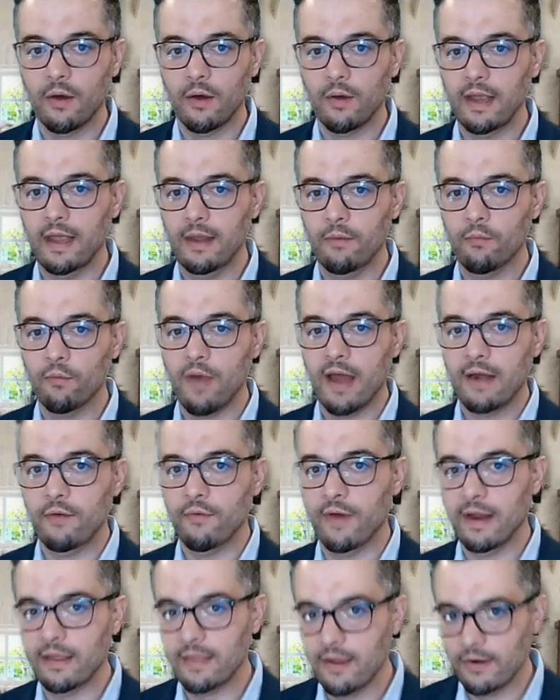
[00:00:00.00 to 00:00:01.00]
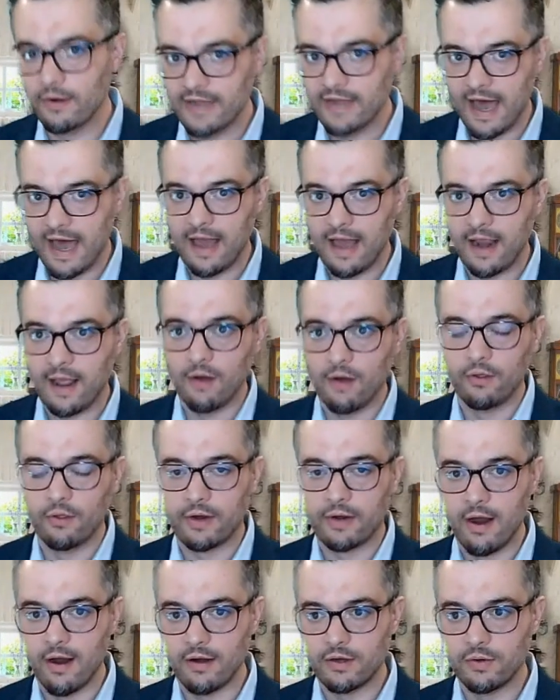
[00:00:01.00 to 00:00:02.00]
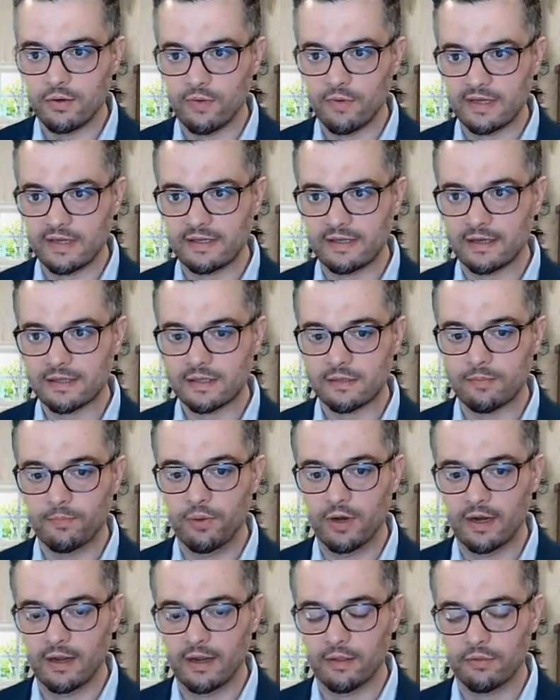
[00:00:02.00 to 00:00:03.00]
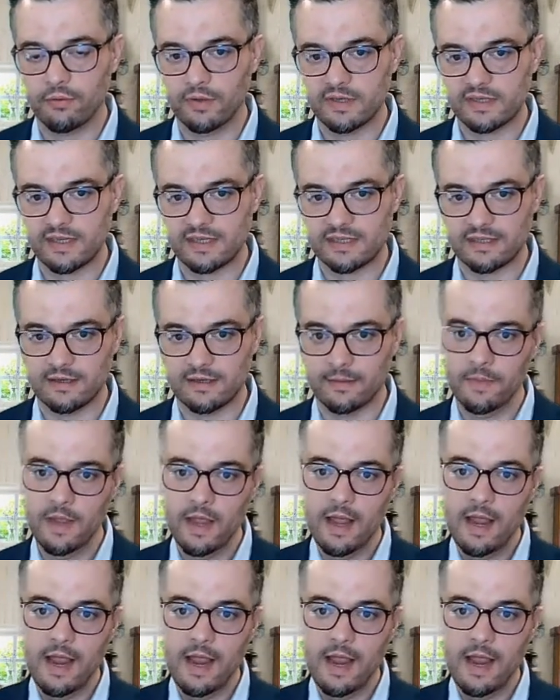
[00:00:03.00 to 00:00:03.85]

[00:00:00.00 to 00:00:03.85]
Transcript: in rendering their data or their characteristics, putting it through the system.